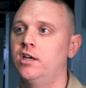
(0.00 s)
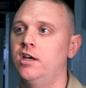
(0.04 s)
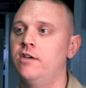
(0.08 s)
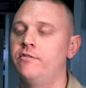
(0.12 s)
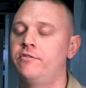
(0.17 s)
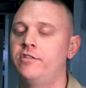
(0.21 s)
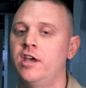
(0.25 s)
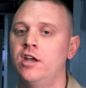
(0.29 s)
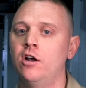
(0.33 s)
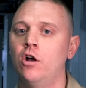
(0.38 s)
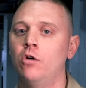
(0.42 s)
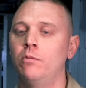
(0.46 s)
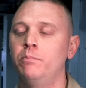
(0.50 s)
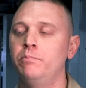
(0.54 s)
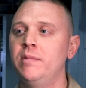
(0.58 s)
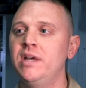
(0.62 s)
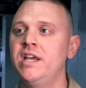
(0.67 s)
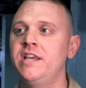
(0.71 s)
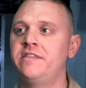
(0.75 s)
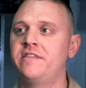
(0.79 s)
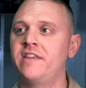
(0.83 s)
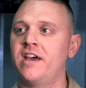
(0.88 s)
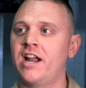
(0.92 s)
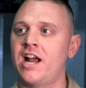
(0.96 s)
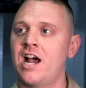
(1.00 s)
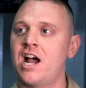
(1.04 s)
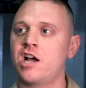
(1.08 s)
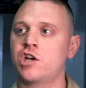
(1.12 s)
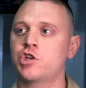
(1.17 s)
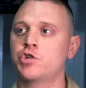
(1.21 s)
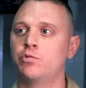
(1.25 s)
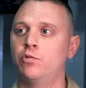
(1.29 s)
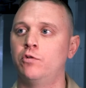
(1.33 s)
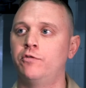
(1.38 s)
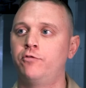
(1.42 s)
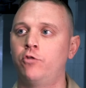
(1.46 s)
If they don't meet that
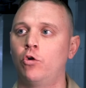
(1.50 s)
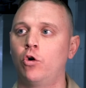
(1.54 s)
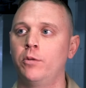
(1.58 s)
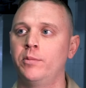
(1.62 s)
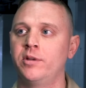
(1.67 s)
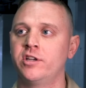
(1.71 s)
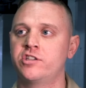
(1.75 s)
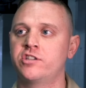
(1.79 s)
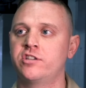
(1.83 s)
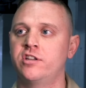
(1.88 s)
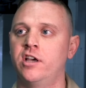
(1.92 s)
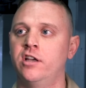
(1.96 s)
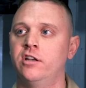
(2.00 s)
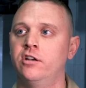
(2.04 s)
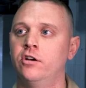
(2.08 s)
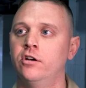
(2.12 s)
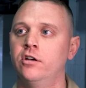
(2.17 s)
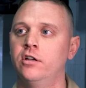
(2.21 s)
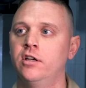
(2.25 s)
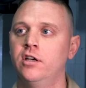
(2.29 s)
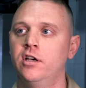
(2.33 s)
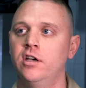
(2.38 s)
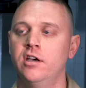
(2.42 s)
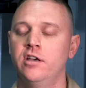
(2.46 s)
actual forming standard,